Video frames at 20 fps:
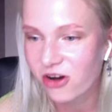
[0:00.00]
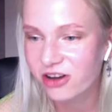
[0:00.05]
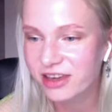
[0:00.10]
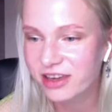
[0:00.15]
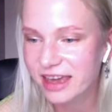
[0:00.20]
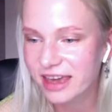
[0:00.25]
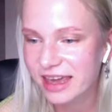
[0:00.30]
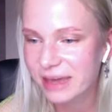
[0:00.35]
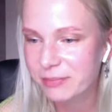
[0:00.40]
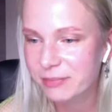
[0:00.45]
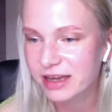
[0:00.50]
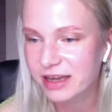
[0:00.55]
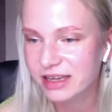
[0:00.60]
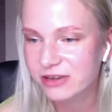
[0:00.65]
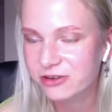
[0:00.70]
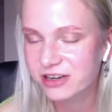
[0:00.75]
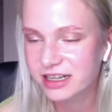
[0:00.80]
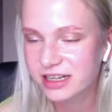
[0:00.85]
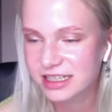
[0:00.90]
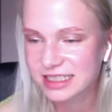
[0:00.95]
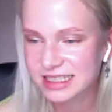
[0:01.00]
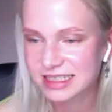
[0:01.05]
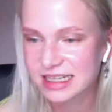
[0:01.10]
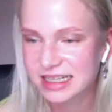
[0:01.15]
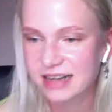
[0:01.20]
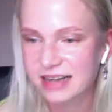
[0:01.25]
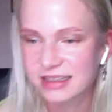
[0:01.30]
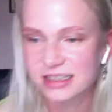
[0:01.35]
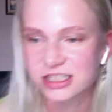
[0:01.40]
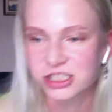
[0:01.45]
Okay, Bucky already
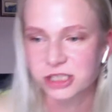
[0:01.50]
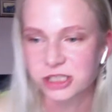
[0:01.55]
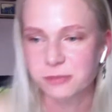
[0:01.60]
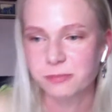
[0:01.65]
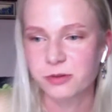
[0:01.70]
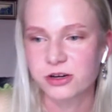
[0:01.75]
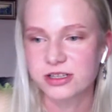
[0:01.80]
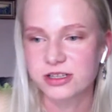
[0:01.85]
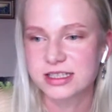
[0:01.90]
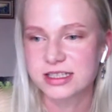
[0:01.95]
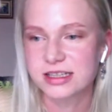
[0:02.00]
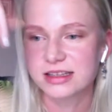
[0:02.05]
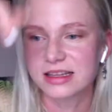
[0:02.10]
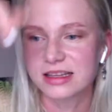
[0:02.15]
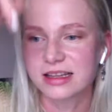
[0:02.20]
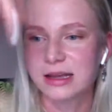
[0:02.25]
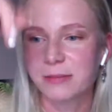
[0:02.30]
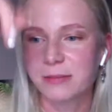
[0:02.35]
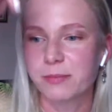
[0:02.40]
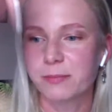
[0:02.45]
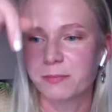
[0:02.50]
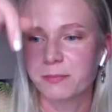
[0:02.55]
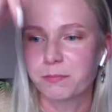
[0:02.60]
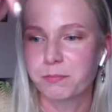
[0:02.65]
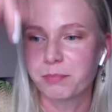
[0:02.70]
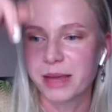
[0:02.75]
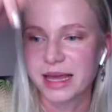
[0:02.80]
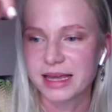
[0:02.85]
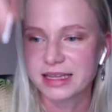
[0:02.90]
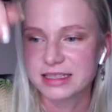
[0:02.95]
started. She posted in a
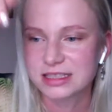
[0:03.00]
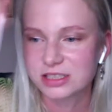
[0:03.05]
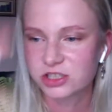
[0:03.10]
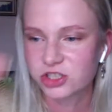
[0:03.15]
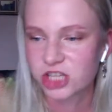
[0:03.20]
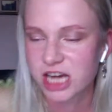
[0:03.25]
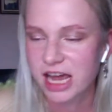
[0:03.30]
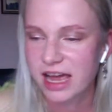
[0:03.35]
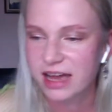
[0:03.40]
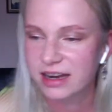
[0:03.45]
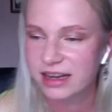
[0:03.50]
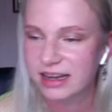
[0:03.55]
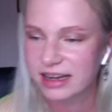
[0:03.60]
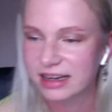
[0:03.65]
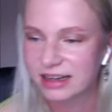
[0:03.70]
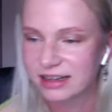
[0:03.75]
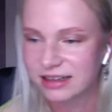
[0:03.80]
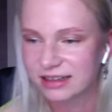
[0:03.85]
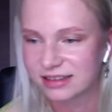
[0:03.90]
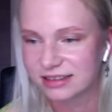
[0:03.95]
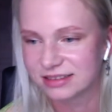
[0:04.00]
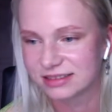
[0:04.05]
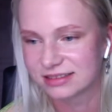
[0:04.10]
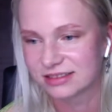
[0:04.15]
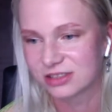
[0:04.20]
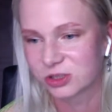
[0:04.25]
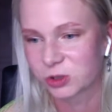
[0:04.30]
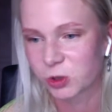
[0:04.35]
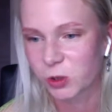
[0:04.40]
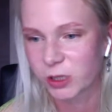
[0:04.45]
pet
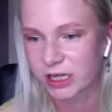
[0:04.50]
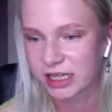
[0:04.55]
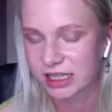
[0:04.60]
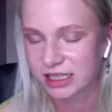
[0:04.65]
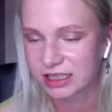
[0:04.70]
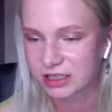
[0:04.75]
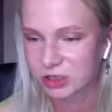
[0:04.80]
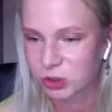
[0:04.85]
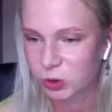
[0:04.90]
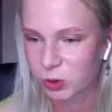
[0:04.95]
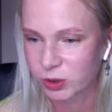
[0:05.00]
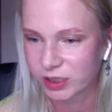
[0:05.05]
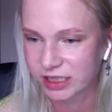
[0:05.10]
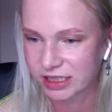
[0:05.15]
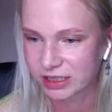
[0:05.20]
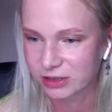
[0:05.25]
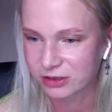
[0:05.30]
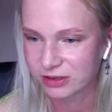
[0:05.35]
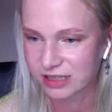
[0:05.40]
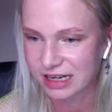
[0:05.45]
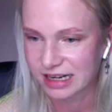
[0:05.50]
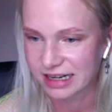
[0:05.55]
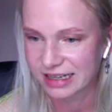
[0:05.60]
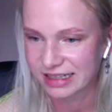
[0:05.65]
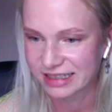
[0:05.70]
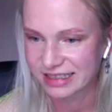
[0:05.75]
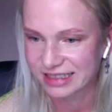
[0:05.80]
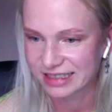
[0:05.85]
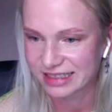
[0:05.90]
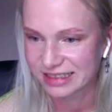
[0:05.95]
channel. Join you
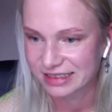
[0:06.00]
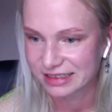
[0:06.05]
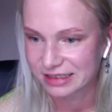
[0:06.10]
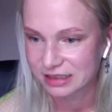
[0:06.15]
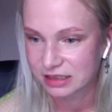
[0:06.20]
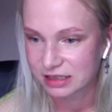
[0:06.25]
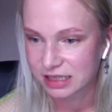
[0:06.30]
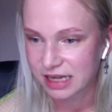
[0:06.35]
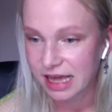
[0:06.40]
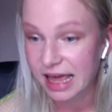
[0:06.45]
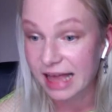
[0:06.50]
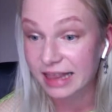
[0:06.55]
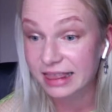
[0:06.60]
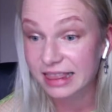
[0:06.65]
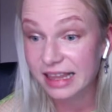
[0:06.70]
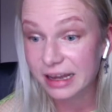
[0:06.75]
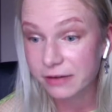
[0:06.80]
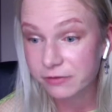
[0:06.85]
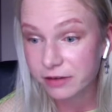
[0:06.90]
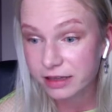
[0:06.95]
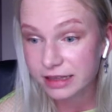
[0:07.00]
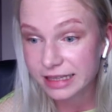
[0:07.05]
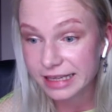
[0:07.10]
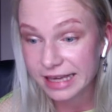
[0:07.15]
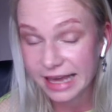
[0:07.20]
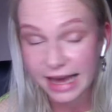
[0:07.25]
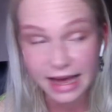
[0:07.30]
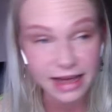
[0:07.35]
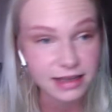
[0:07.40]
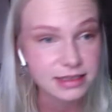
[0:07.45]
guys.
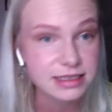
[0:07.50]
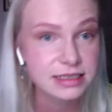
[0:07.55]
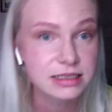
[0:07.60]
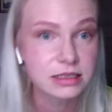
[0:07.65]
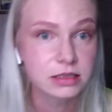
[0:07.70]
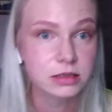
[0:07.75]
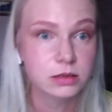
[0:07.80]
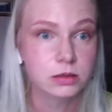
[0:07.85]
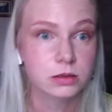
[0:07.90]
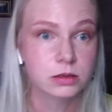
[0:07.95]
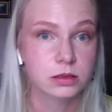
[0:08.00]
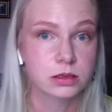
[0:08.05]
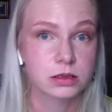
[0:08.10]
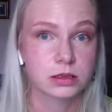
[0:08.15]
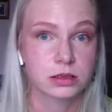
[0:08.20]
11 cats?